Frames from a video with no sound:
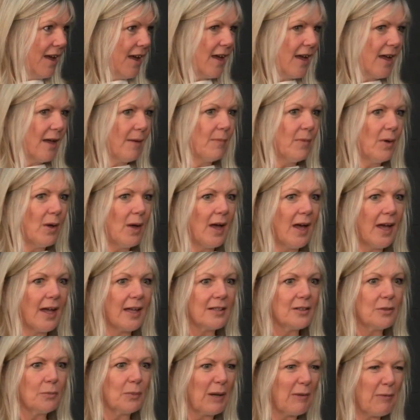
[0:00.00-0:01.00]

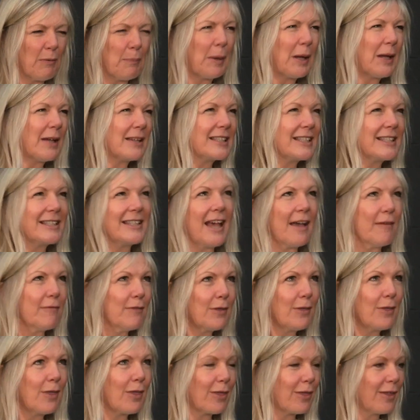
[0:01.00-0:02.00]
and we have about a
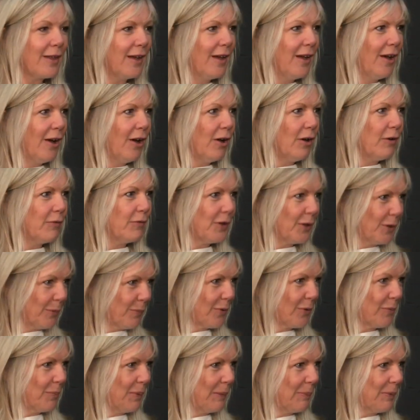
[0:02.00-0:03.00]
seventh of the
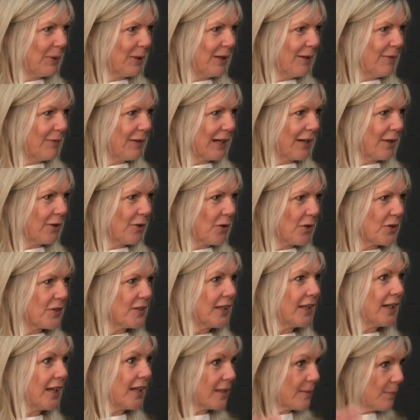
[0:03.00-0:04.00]
number of people living in our
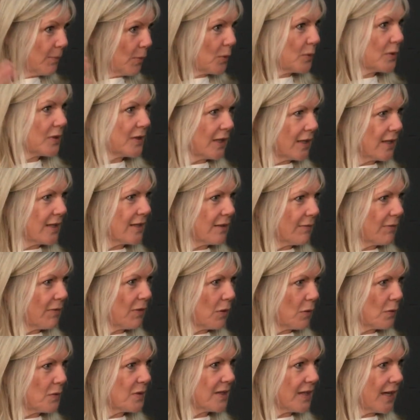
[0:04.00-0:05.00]
city as most cities
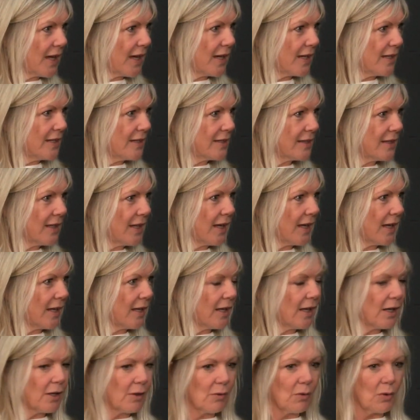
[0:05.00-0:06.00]
of those size
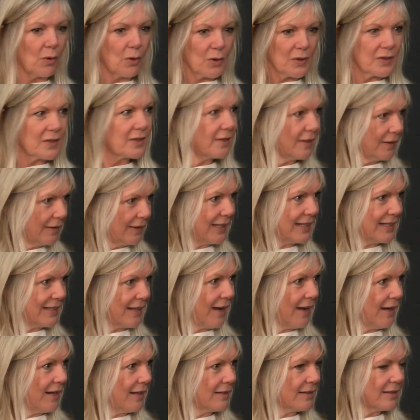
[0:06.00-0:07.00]
across these
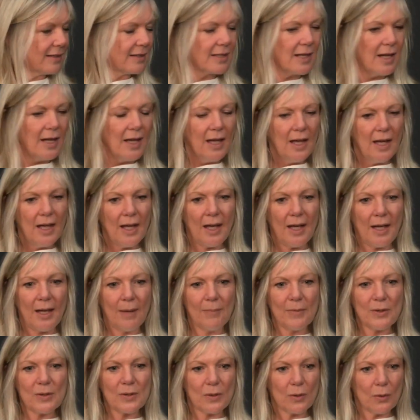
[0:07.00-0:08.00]
islands.
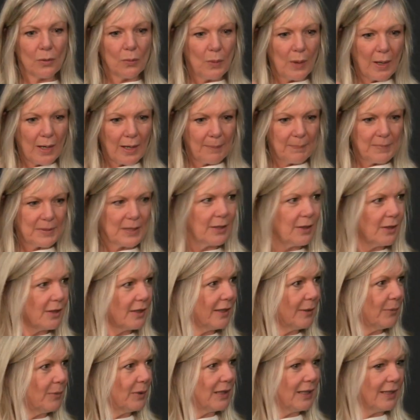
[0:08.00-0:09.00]
So
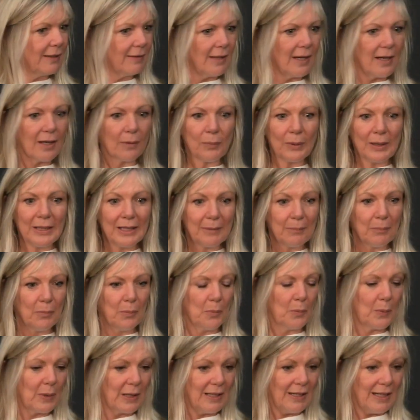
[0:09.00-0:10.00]
absolutely, we need that. We
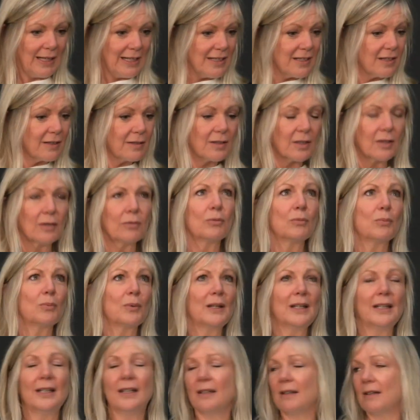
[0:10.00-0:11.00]
need to
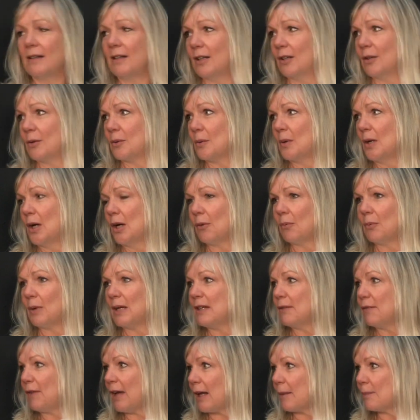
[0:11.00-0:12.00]

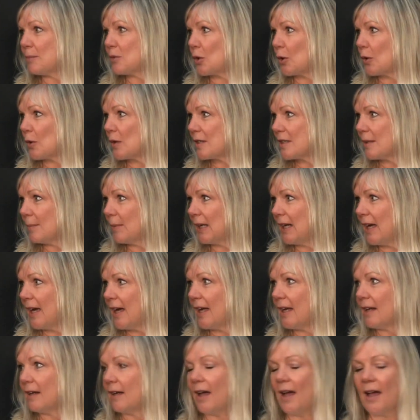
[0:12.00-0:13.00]
redevelop tourism
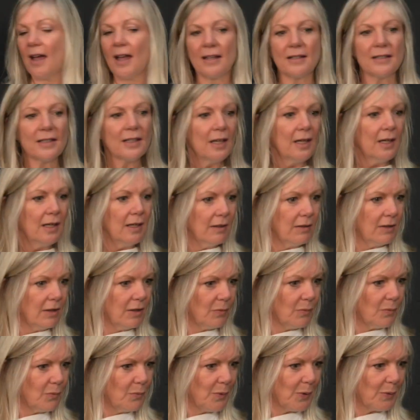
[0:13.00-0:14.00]
again. And
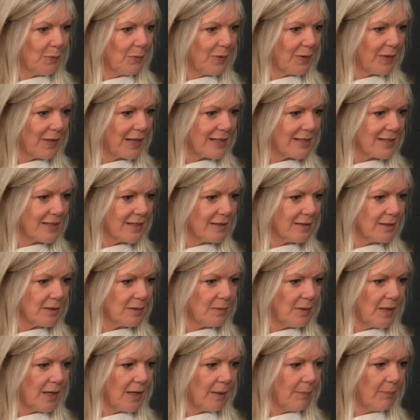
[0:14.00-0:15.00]
you know, one of the things
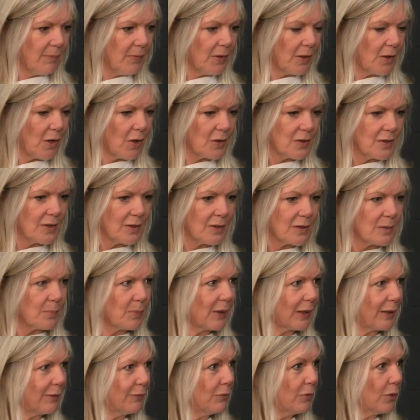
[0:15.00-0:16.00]
that the council is
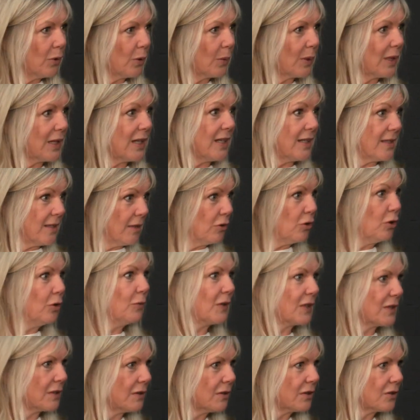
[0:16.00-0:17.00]
bringing forward is a
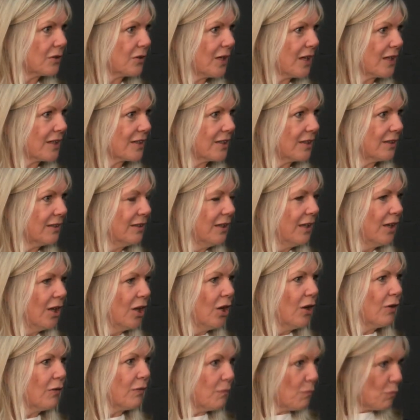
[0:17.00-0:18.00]
new visitor attraction
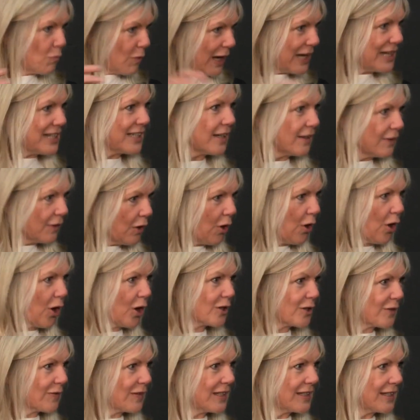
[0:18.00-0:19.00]
right in the
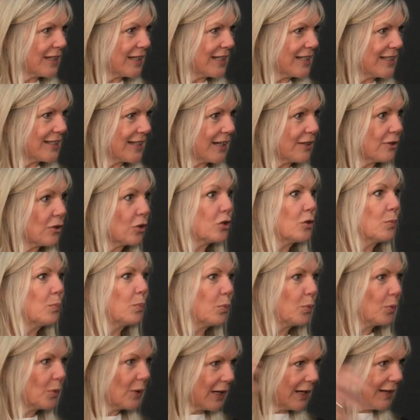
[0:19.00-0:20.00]
heart of the city centre to
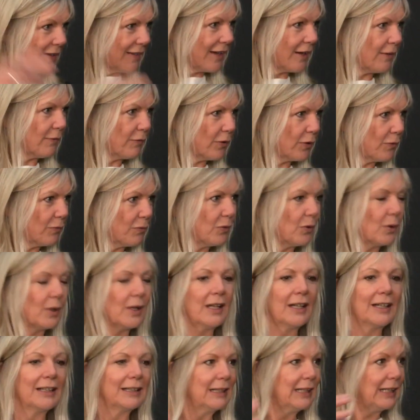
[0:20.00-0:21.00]
bring that
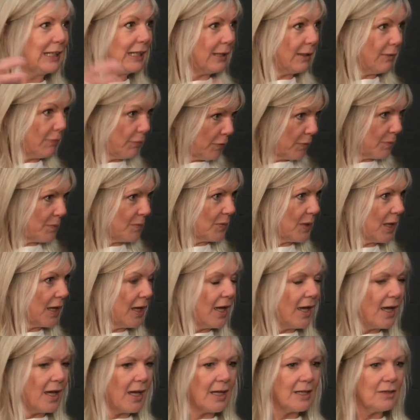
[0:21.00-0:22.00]
footfall in and keep from
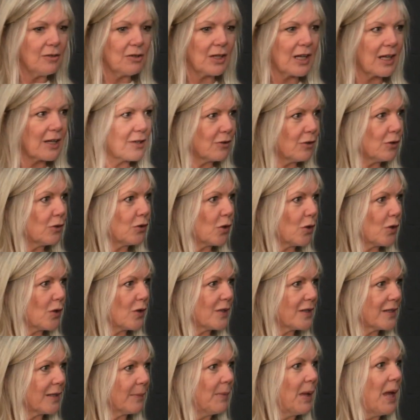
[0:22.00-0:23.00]
international
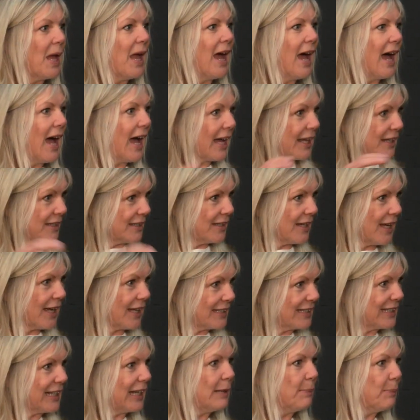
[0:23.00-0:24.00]
tourism
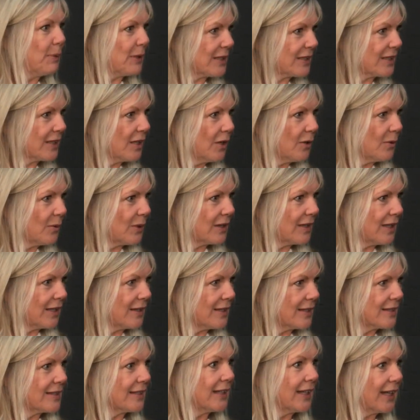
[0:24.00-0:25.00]
and keep it
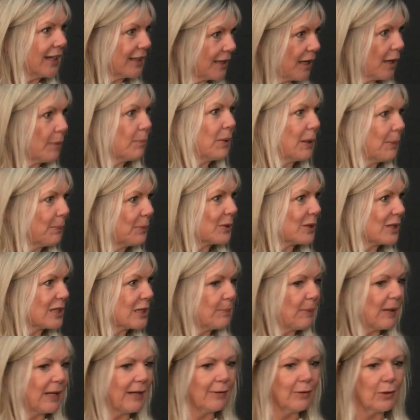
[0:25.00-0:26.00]
within the city and get people to
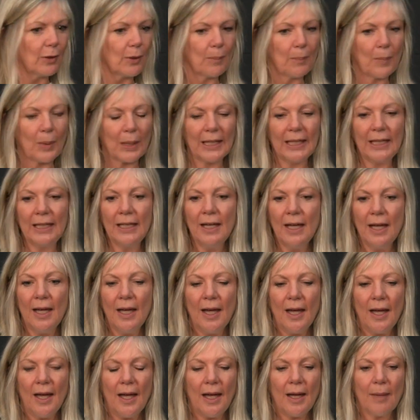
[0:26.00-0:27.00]
spend their money.
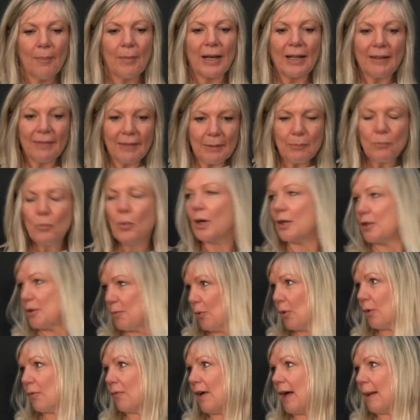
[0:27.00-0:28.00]
And I think
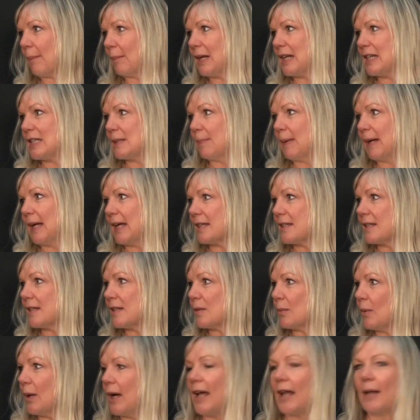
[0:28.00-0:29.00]
much more family space
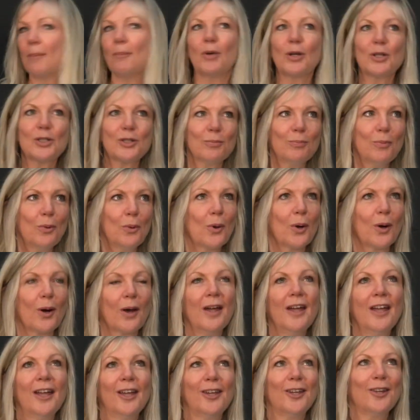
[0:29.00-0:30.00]
as well, much
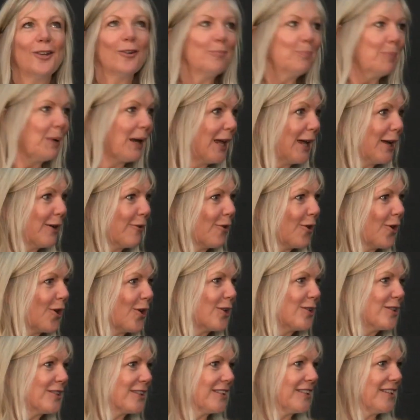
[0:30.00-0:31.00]
more, you know,
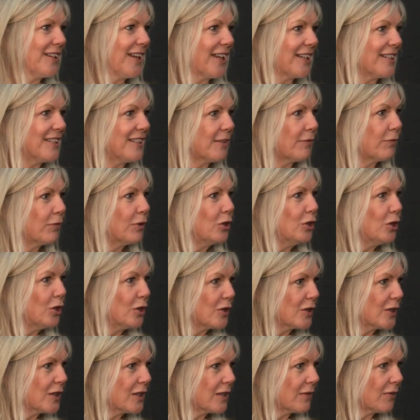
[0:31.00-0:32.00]
playgrounds and different
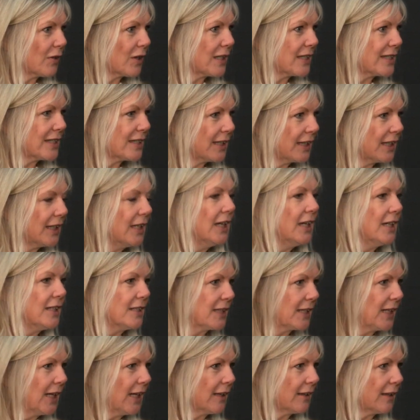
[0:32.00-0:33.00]
uses for the city
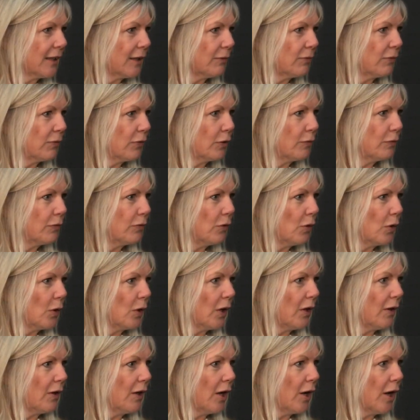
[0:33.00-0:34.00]
to get that
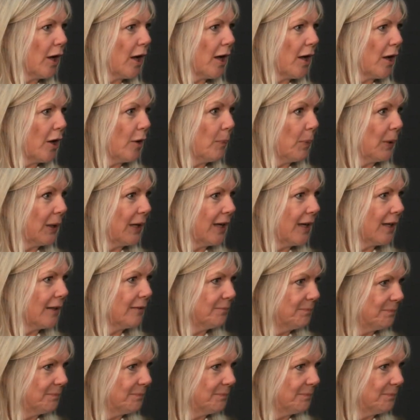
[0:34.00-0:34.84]
footfall up again.